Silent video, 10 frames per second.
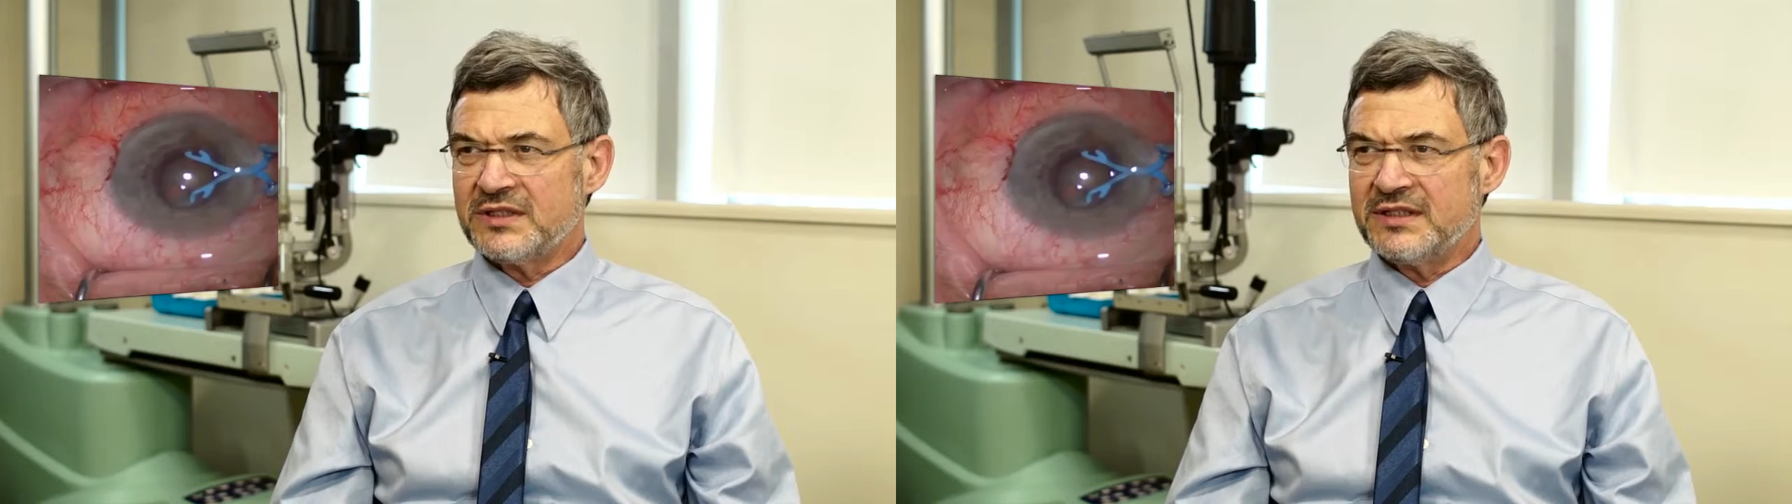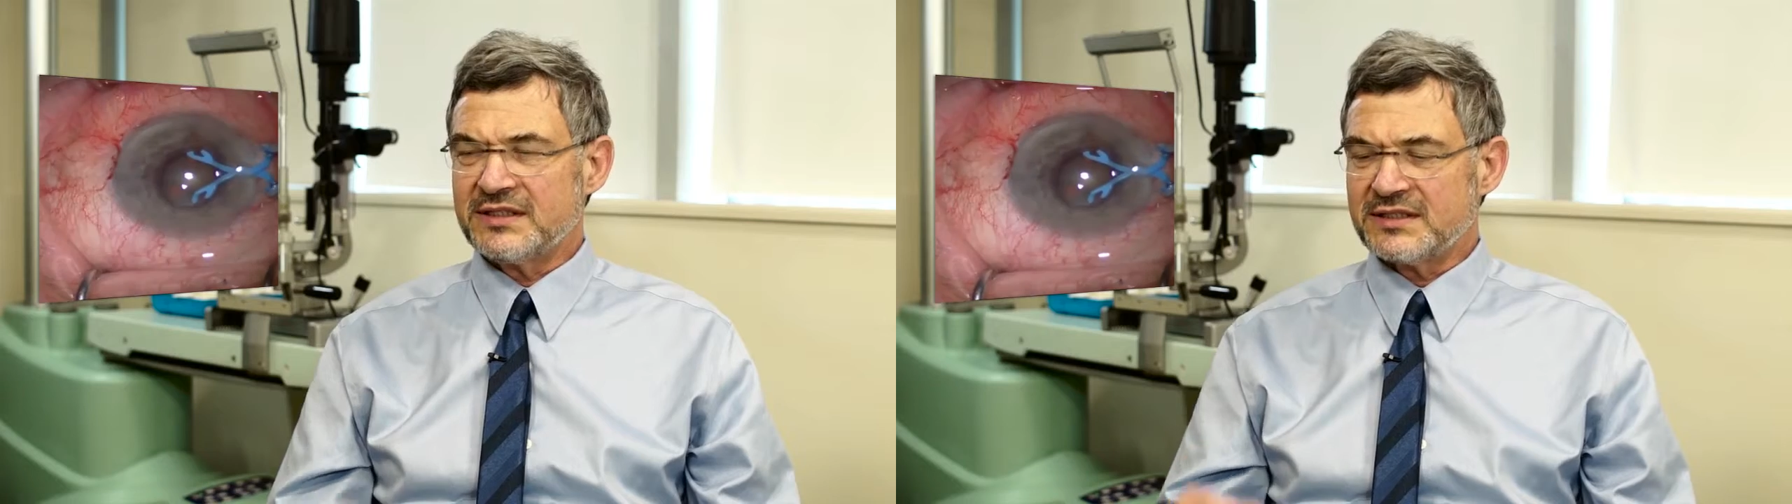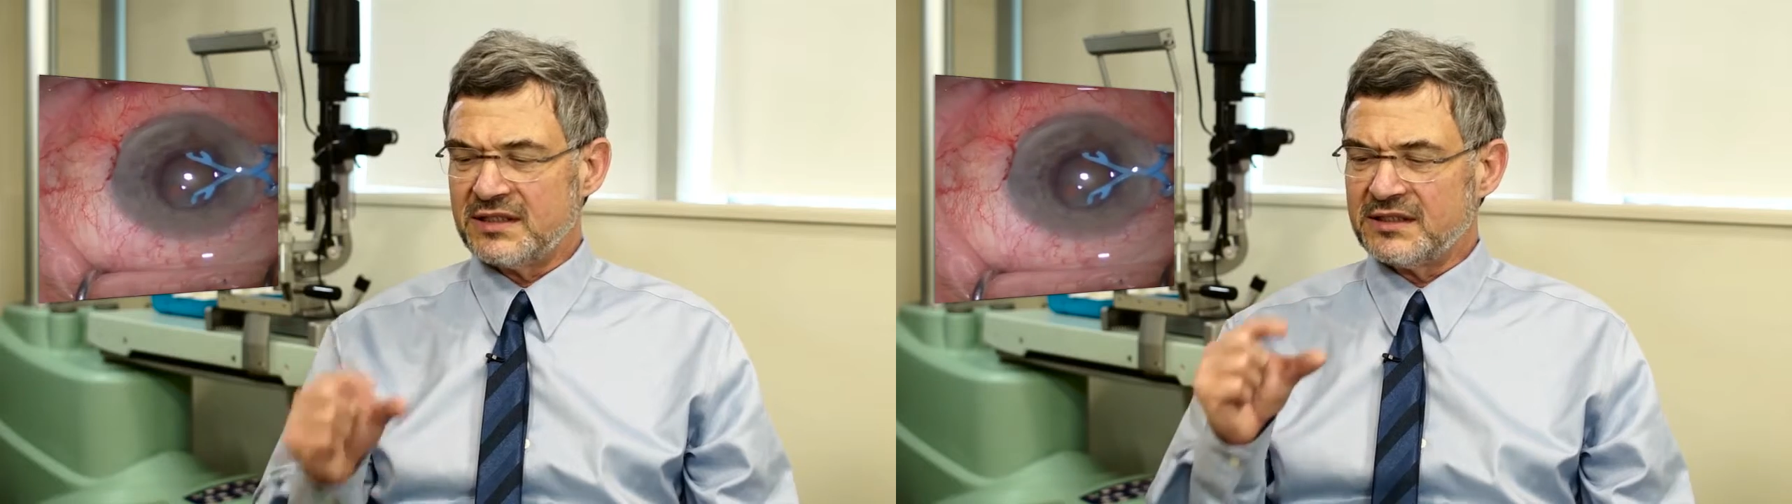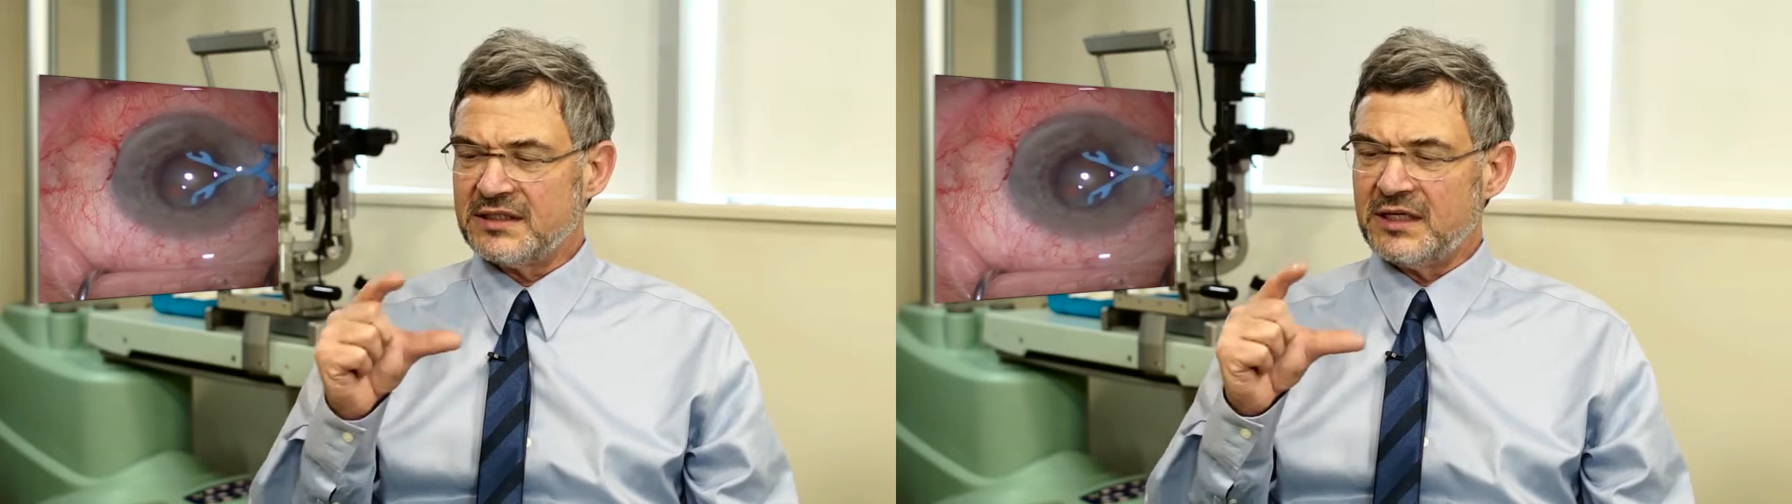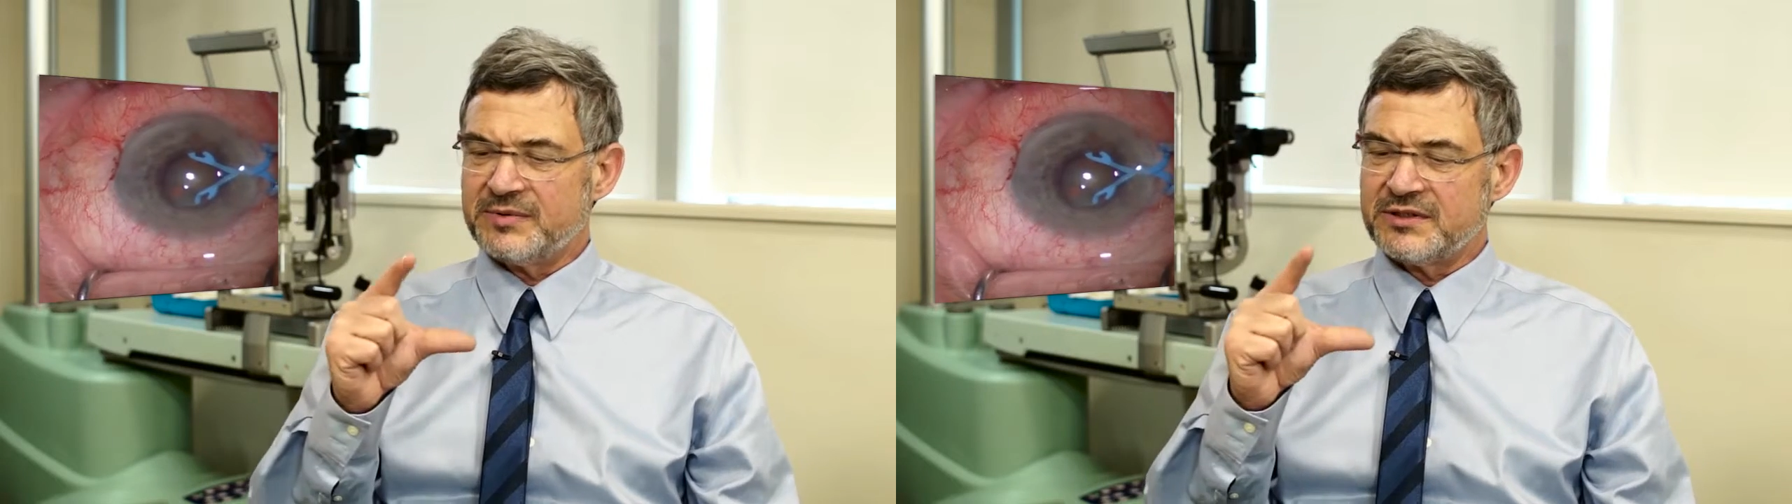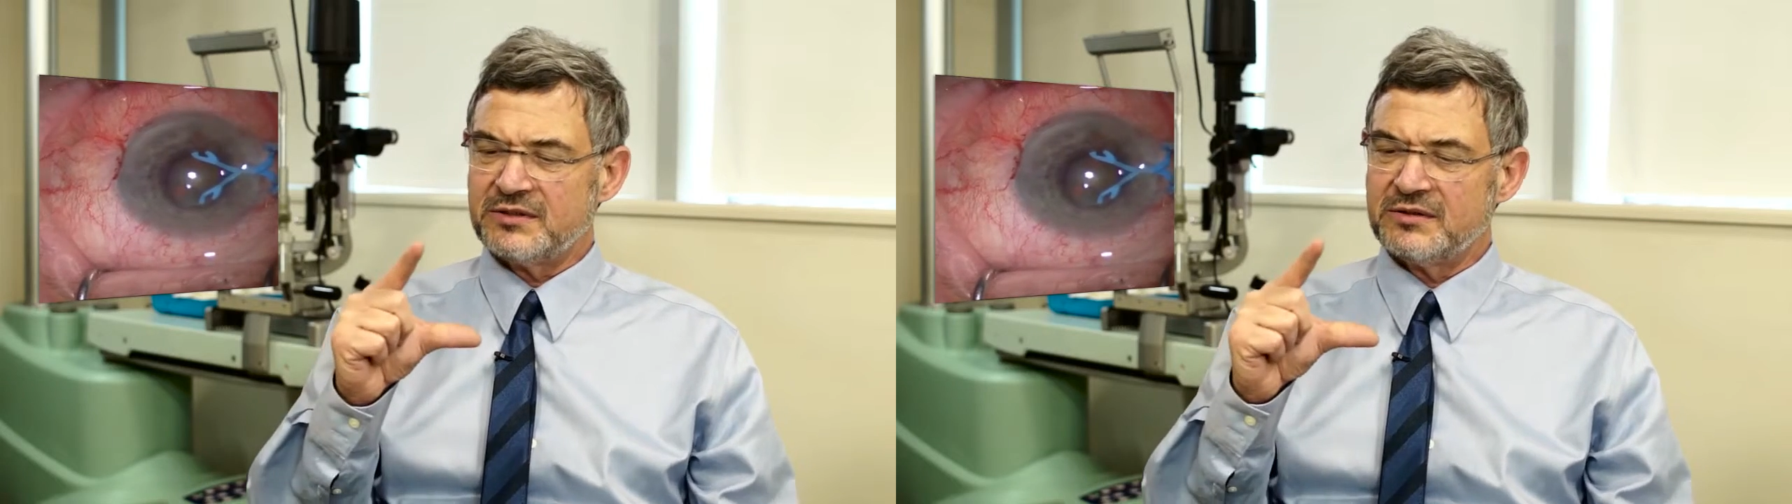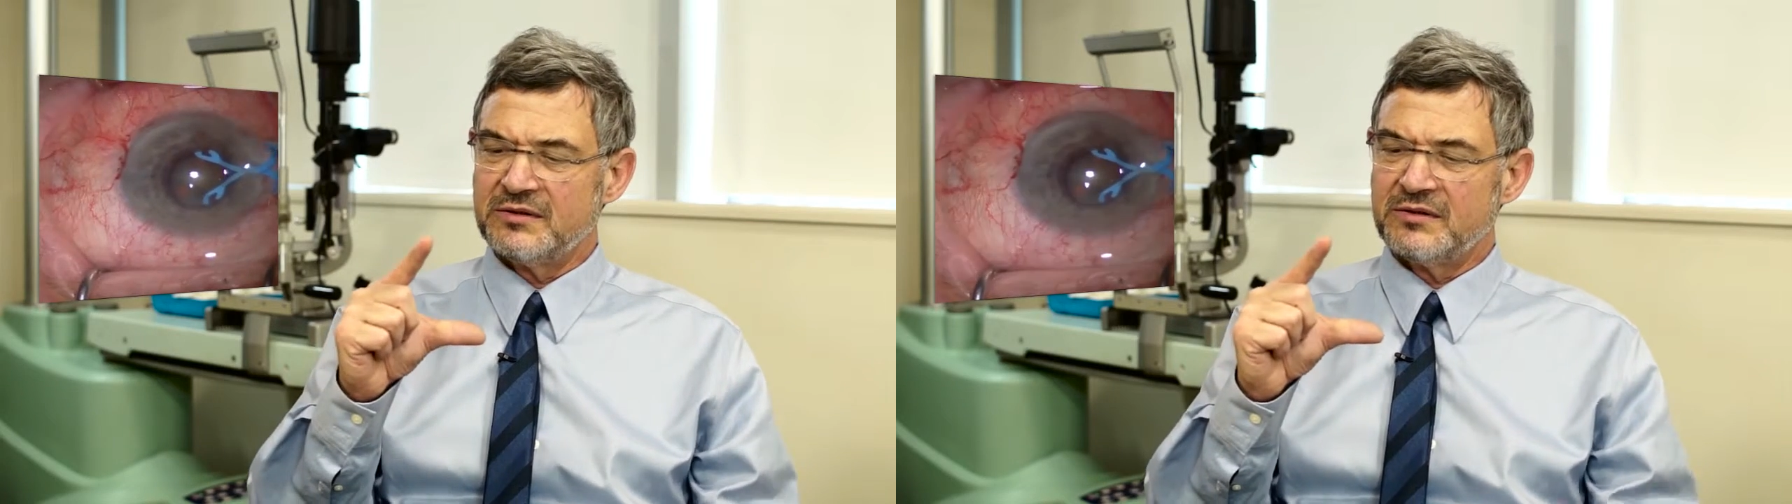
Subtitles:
the distal tips